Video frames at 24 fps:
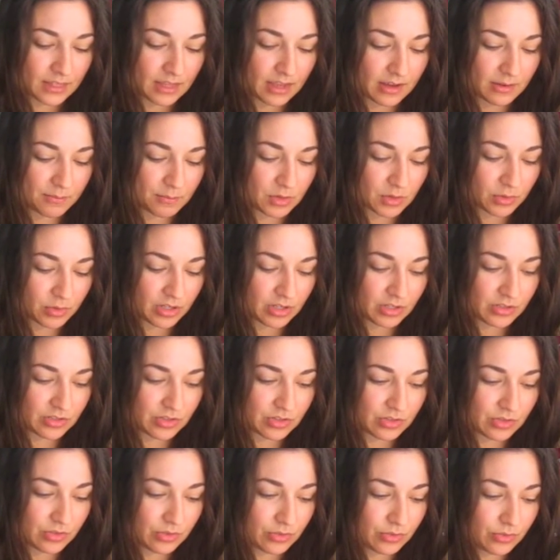I'm going
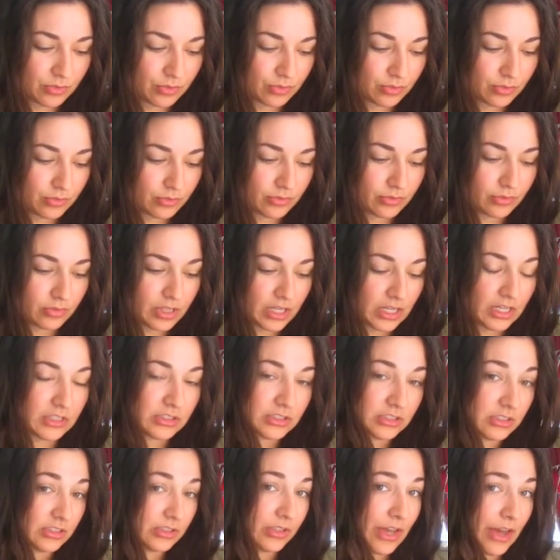to
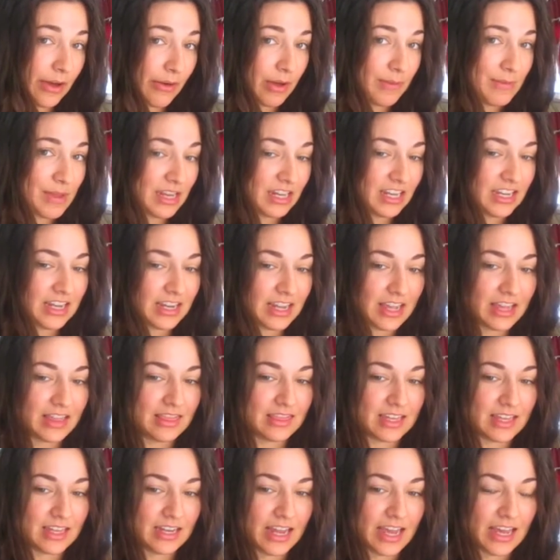cut to how I made it
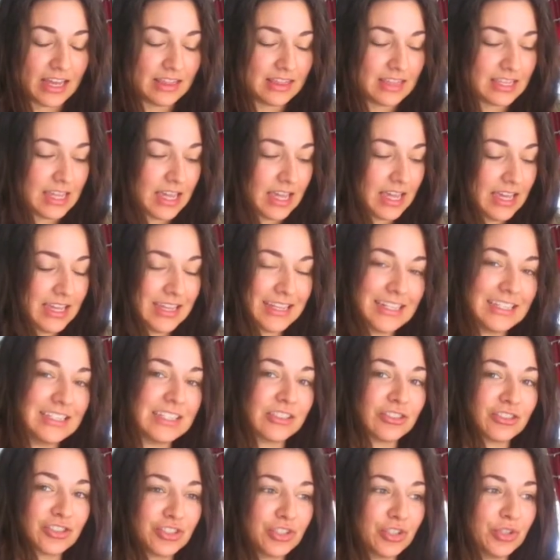and then at the end
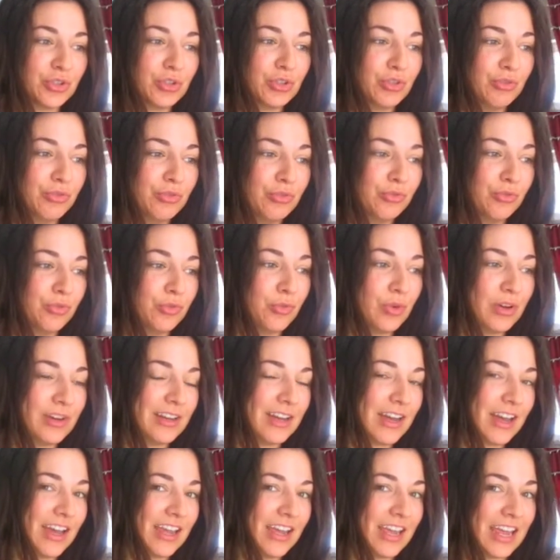I'll show you when
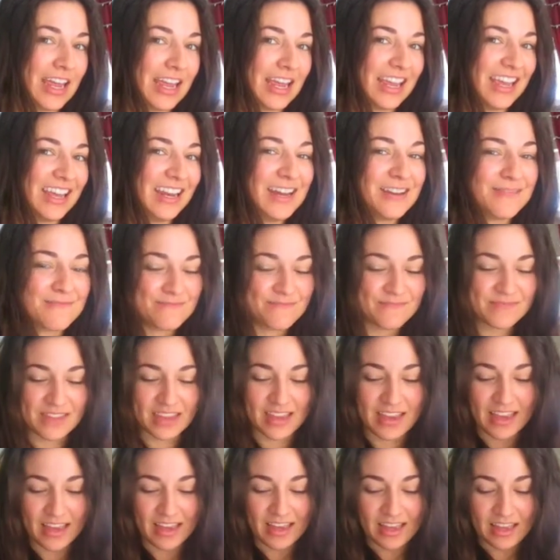I hang it up.
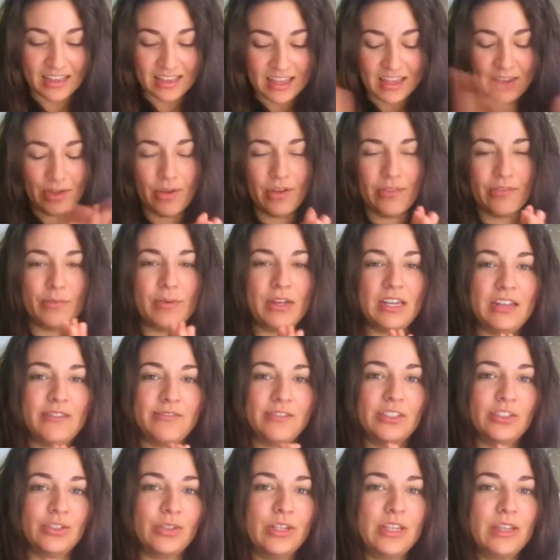Thank you everybody
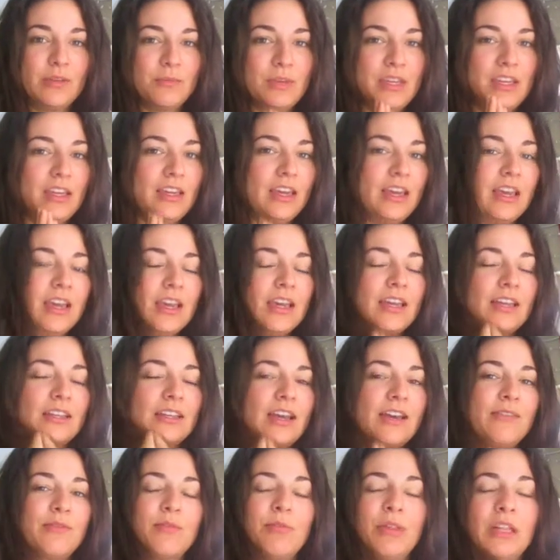for joining me and
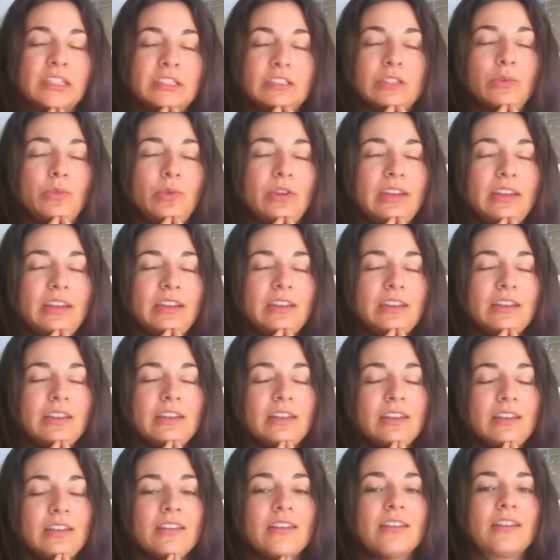have a blessed week.
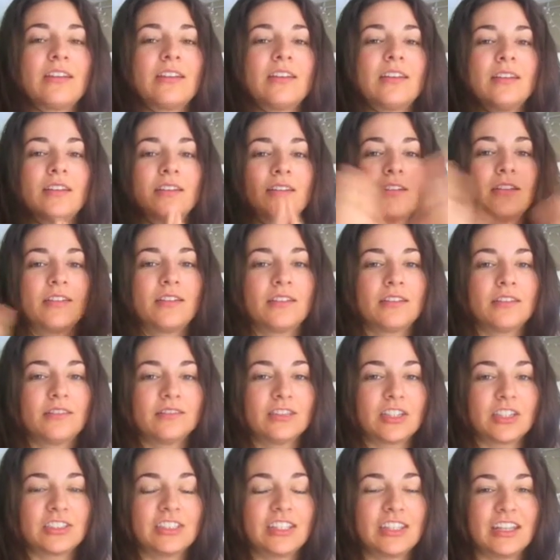
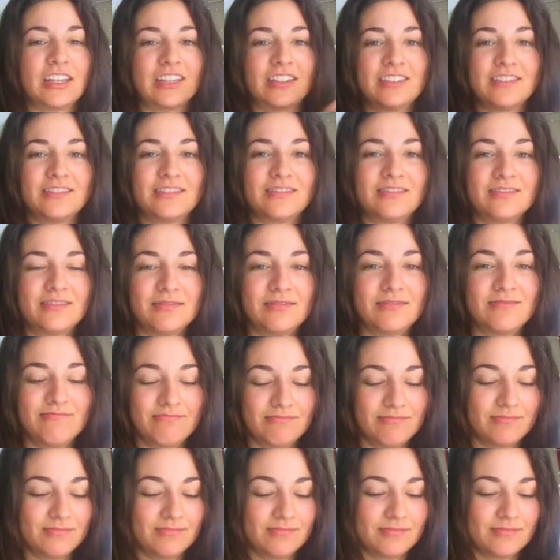Talk to you later.
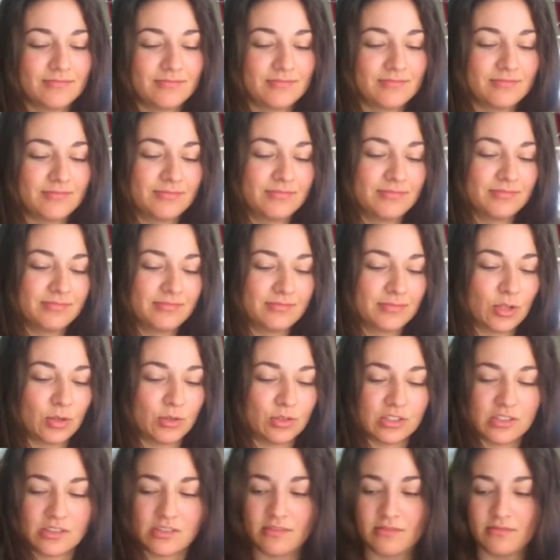Of
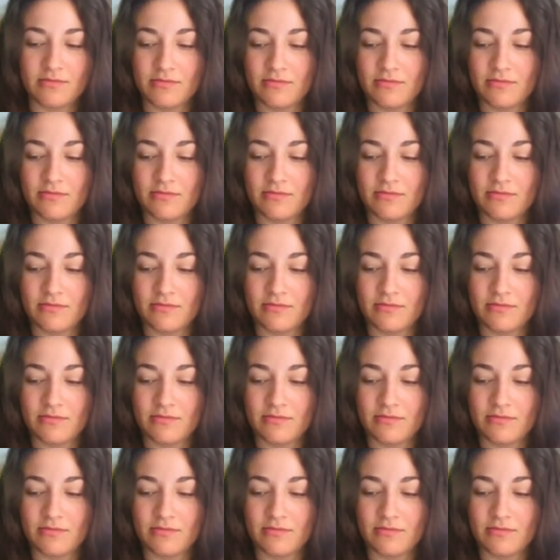course.